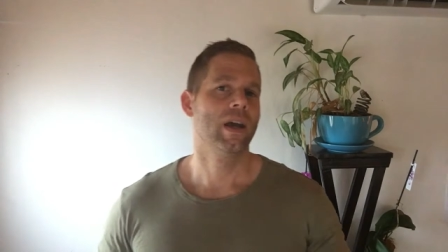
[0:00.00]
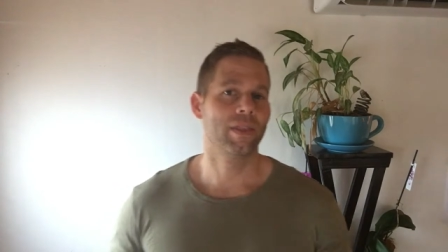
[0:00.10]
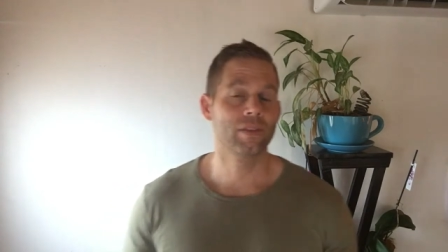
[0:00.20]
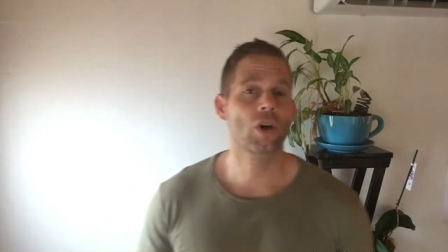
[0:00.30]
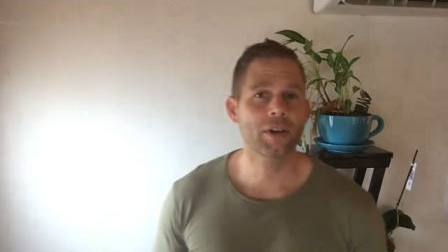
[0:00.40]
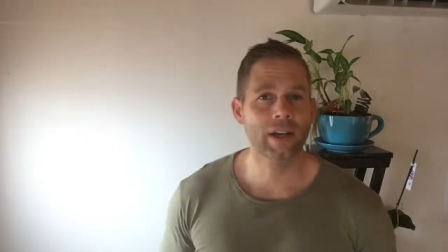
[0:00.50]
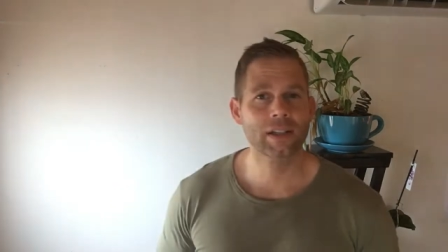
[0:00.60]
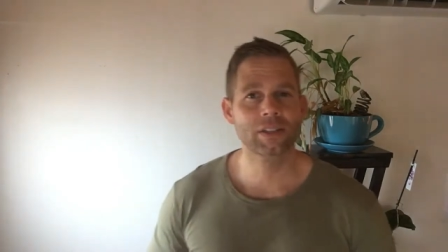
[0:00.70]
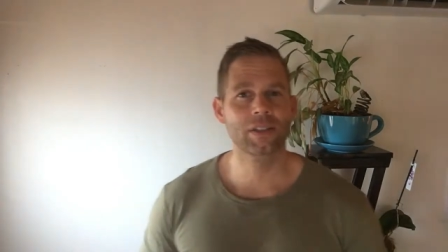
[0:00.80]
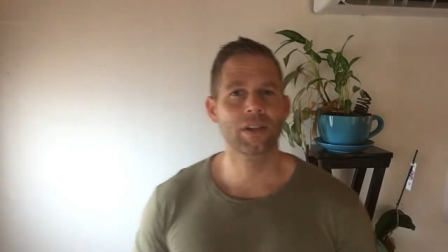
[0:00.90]
In this
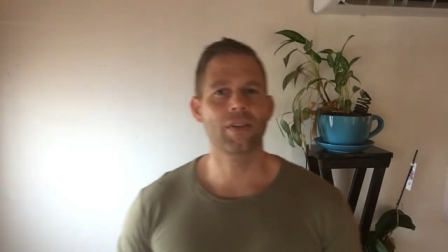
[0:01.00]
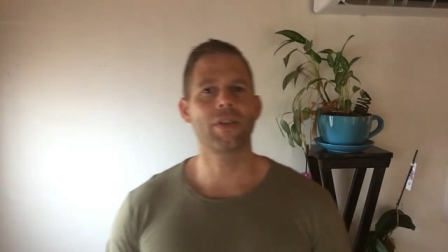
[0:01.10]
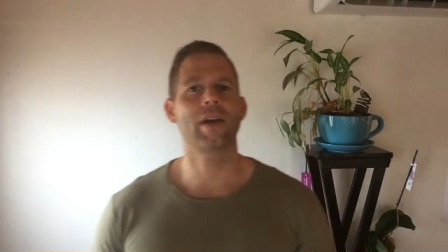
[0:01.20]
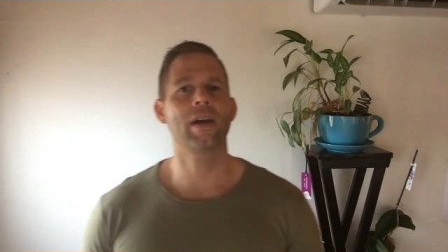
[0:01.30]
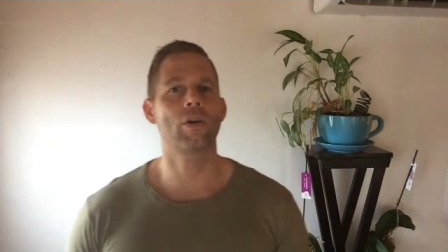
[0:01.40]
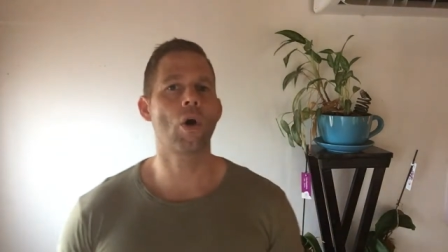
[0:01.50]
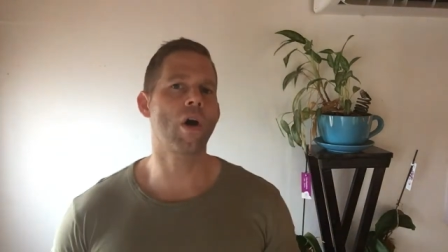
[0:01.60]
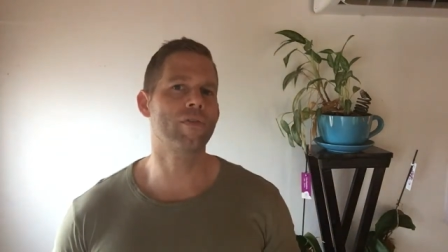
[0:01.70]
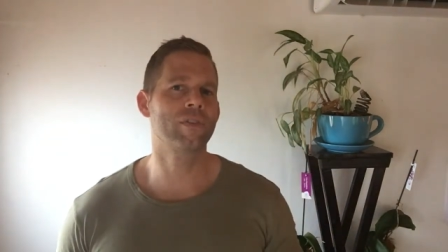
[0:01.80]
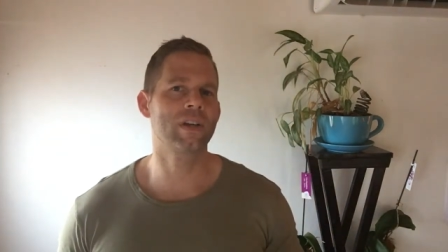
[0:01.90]
context, there
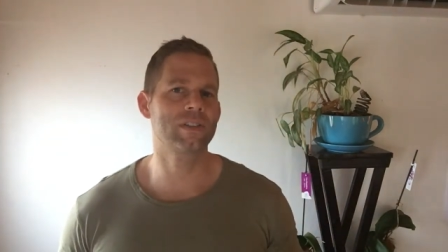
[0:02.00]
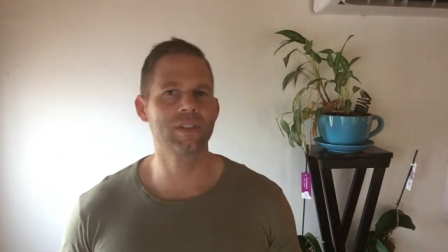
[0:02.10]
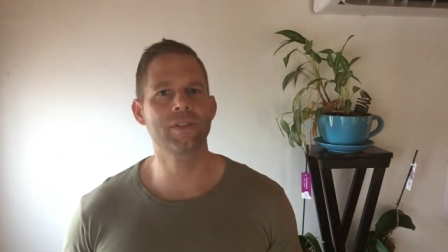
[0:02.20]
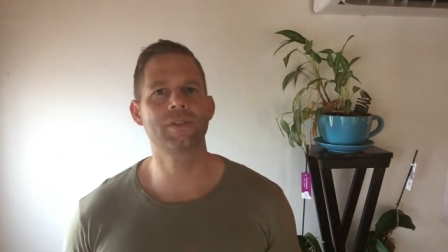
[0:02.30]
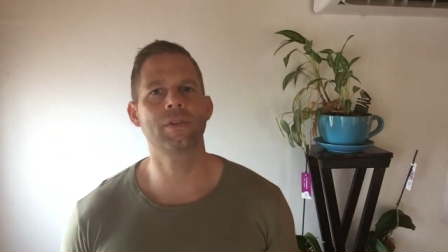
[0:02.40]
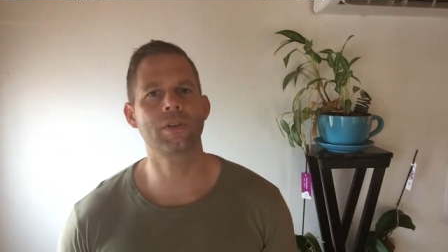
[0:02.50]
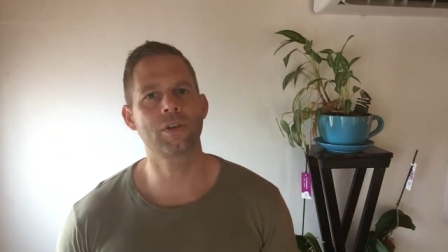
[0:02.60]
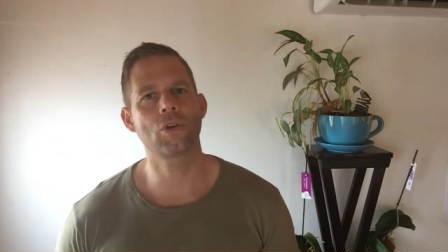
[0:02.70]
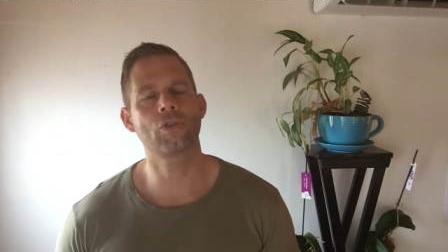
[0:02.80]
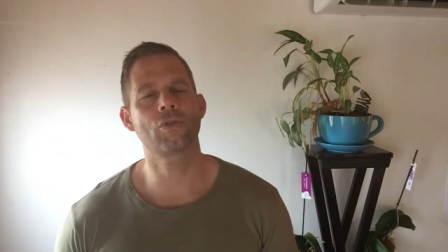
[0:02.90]
often exists the
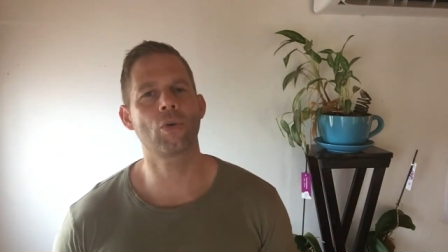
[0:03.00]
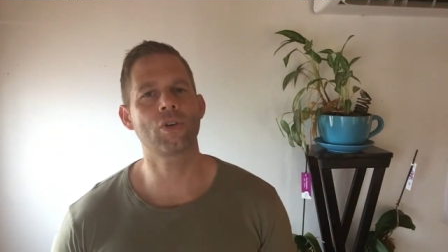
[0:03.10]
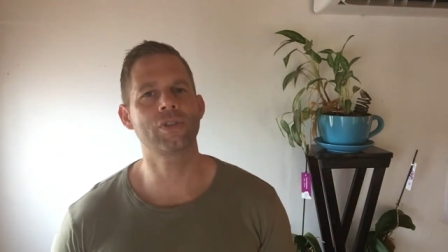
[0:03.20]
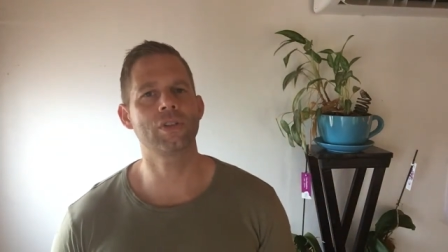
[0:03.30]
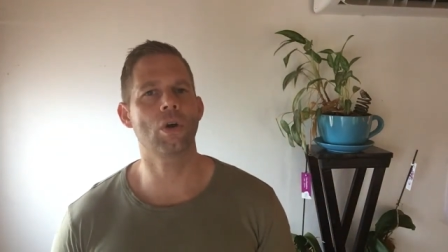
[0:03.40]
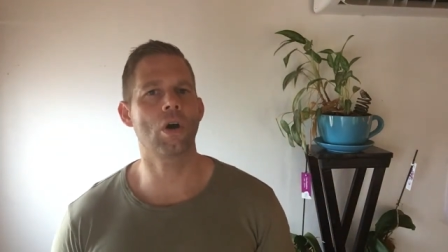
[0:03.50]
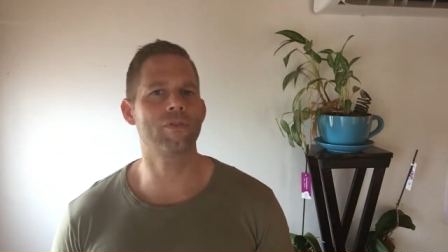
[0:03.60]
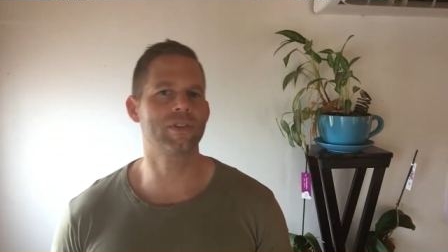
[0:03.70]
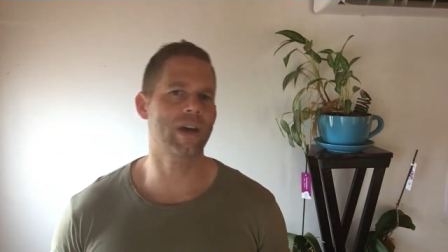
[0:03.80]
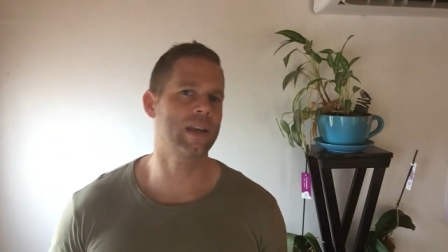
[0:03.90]
controversy
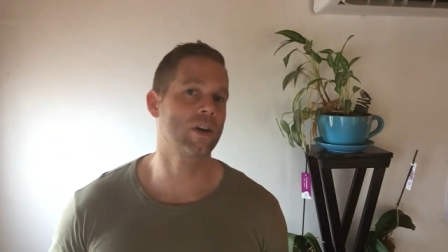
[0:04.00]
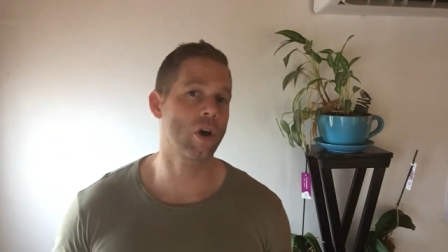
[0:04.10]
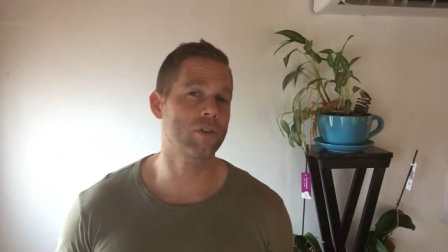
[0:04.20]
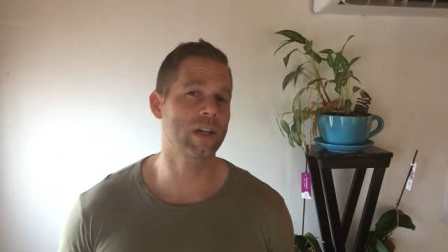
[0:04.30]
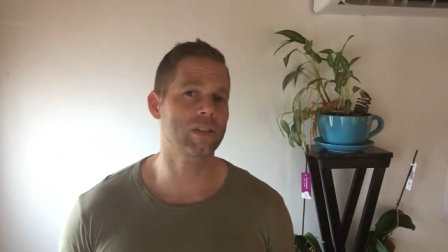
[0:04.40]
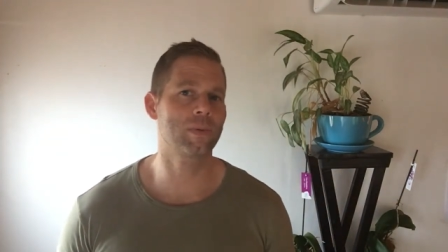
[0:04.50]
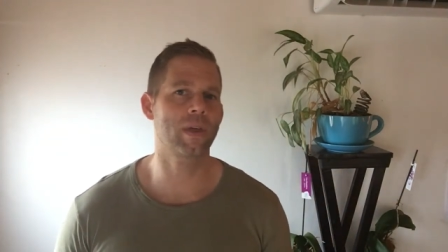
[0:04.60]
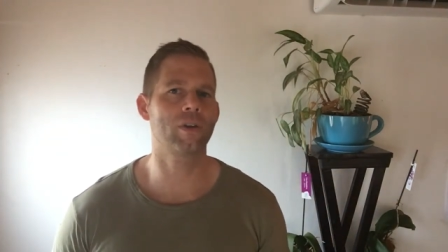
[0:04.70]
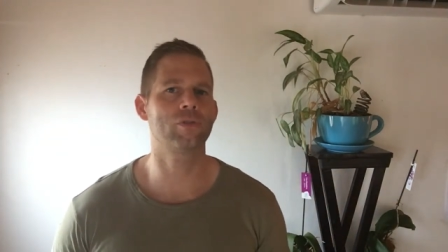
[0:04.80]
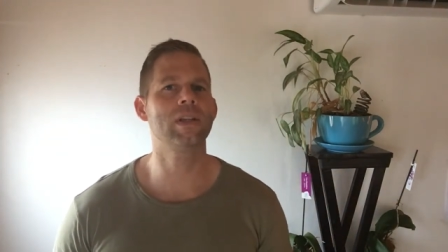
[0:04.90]
of assigning contracts
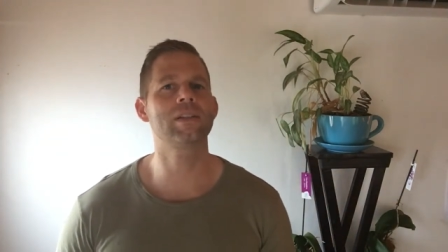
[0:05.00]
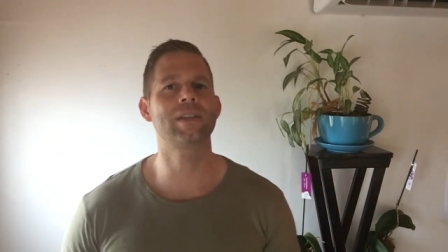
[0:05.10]
without a real